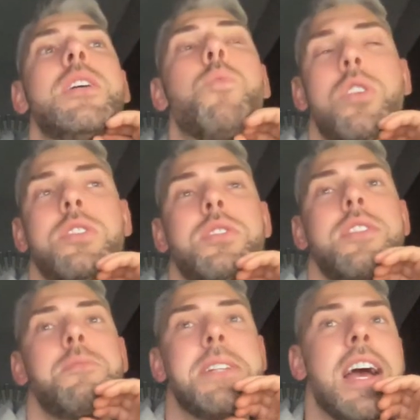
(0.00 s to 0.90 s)
What
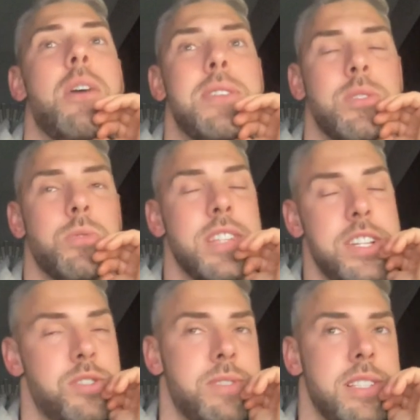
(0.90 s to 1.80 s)
concerns me now is all of the
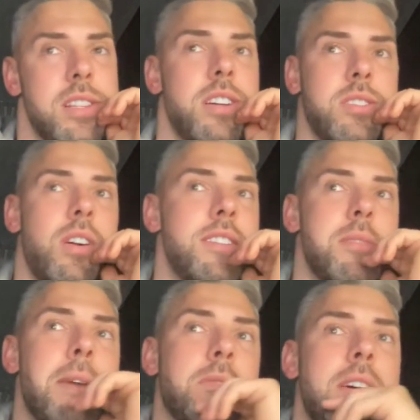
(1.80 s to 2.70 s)
injuries start starting to
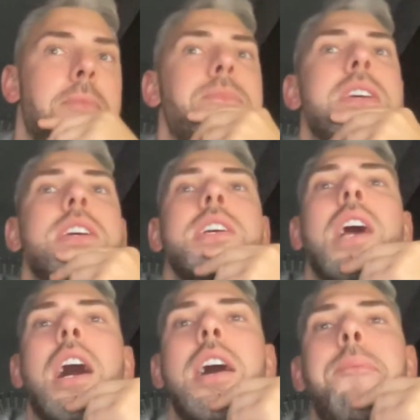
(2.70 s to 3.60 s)
mount up.
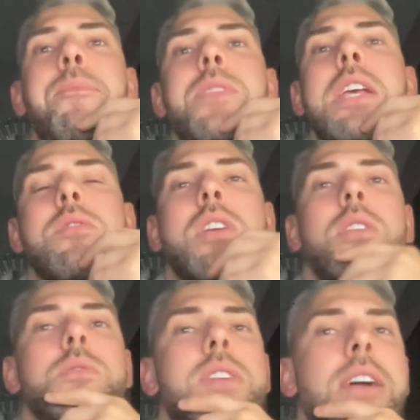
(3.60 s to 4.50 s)

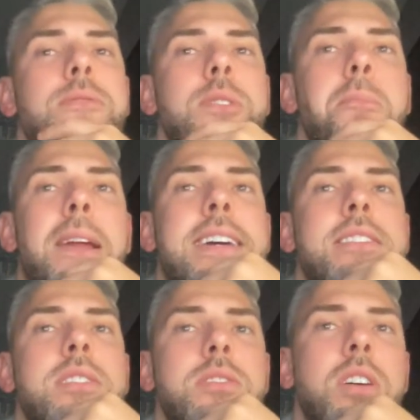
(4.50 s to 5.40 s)
So going through the
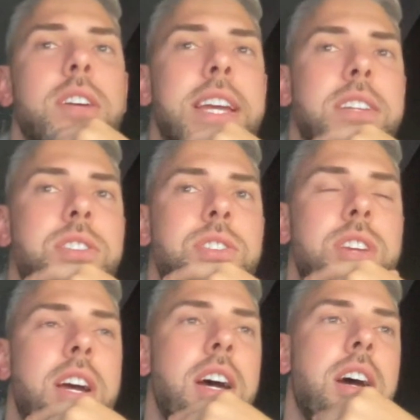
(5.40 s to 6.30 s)
players, Sarkic,
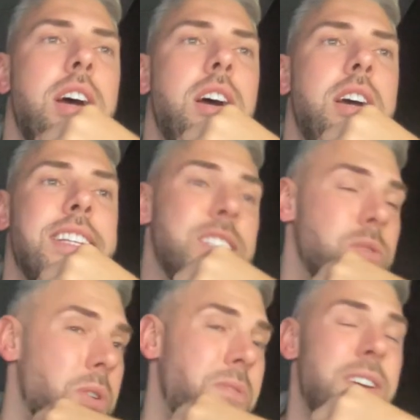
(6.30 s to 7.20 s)
he did some
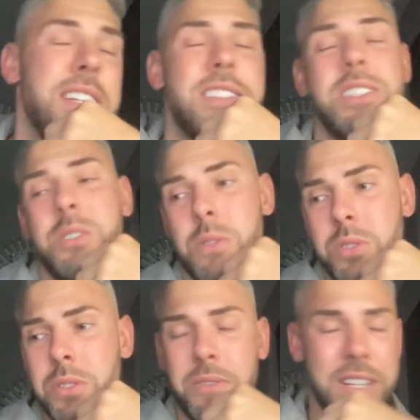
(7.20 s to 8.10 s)
good things, he did some not so
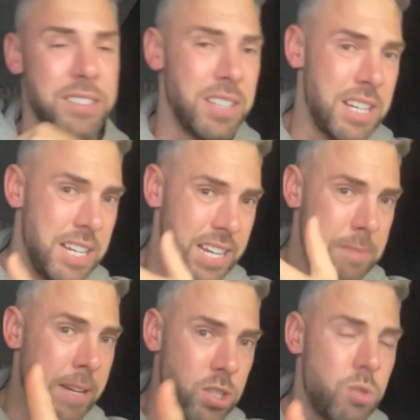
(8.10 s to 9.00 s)
good things. He
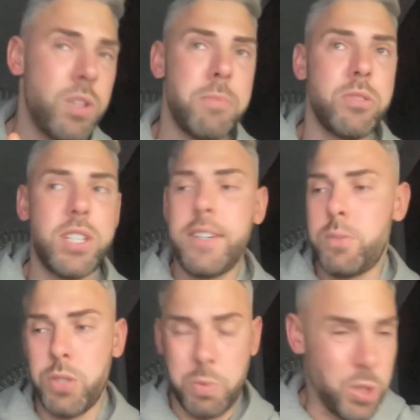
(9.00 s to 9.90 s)
made 2 double saves,
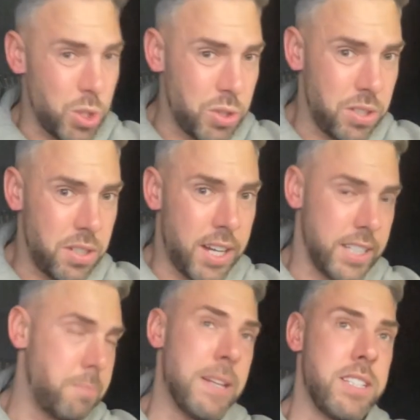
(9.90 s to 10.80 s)
which were good. I'd
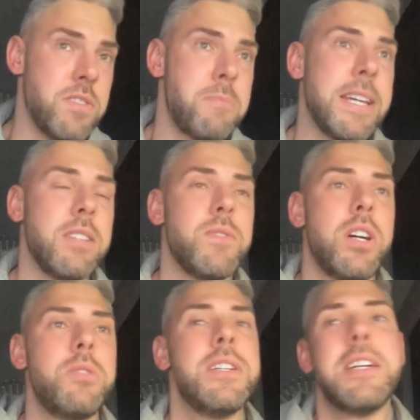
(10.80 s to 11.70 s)
expect him to make them
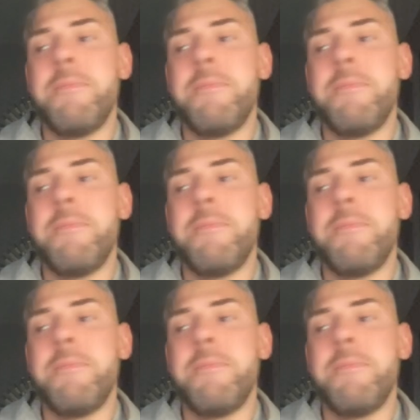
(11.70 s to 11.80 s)
though.